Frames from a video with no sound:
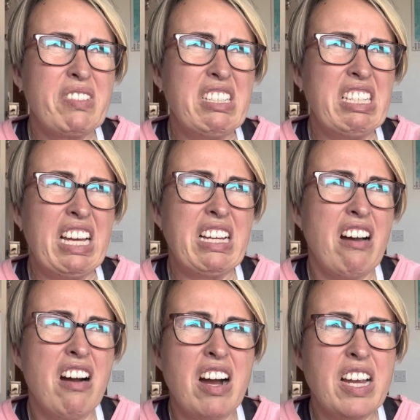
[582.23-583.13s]
yeah,
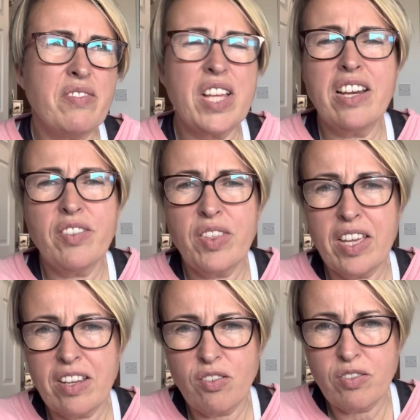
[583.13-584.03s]
hives,
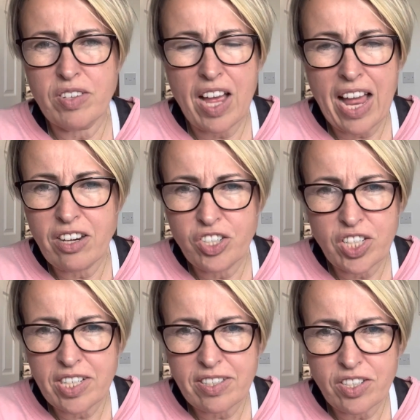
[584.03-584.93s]
anything, or
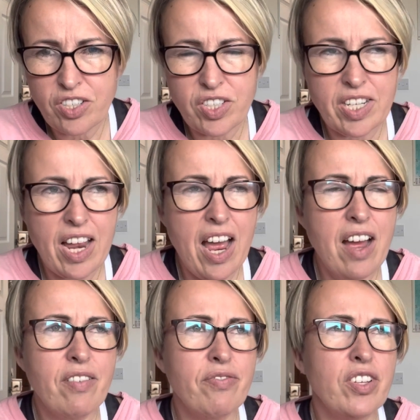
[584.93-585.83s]
allergies that you didn't
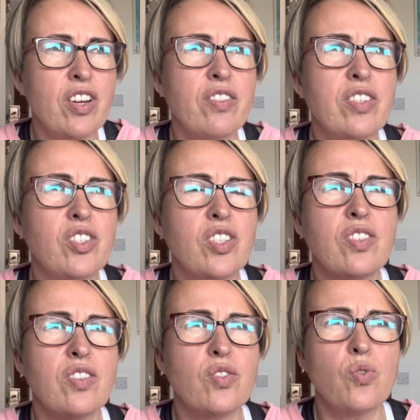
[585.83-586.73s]
have. You know,
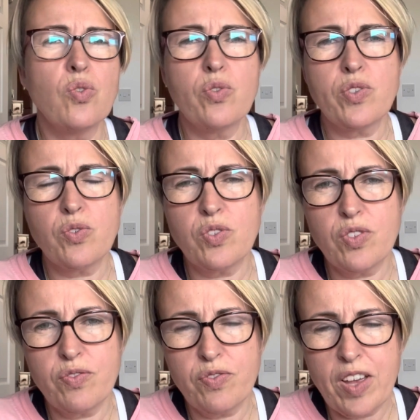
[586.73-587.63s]
there's all sorts
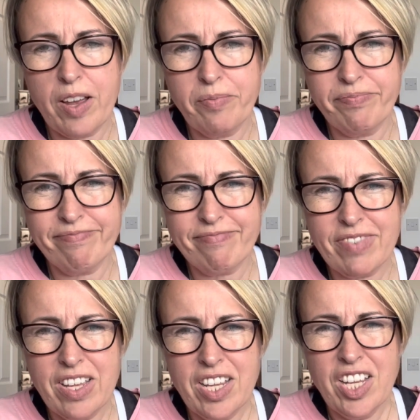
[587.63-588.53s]
of
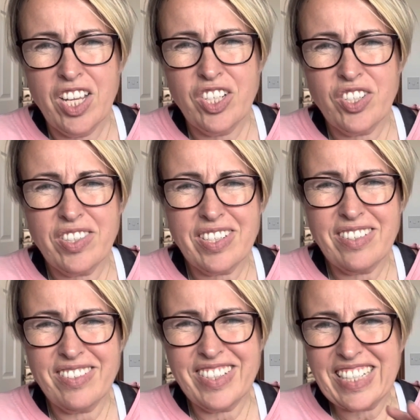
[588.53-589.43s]
just
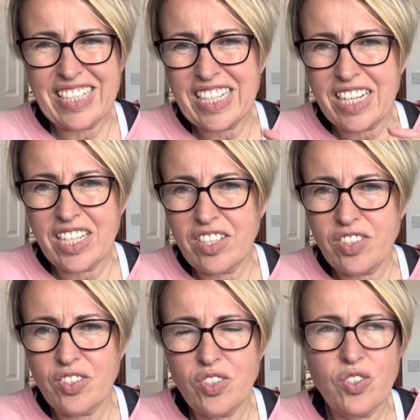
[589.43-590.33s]

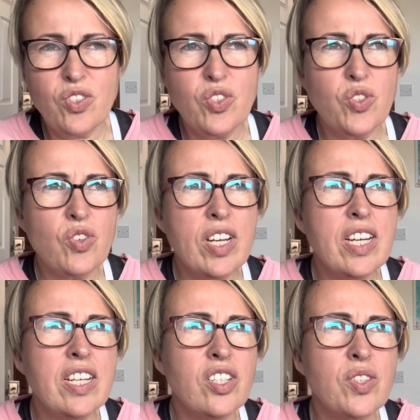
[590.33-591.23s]

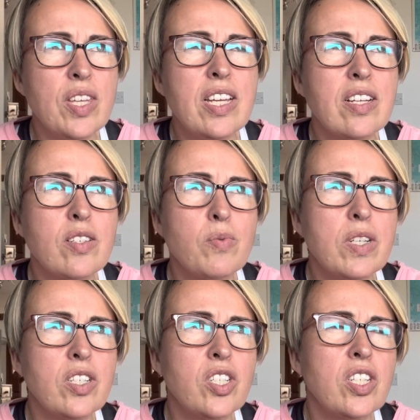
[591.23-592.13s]
strange things
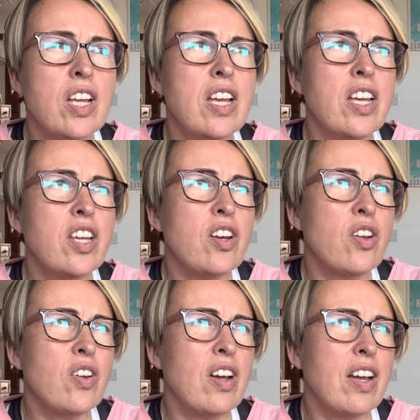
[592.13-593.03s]
which, you know,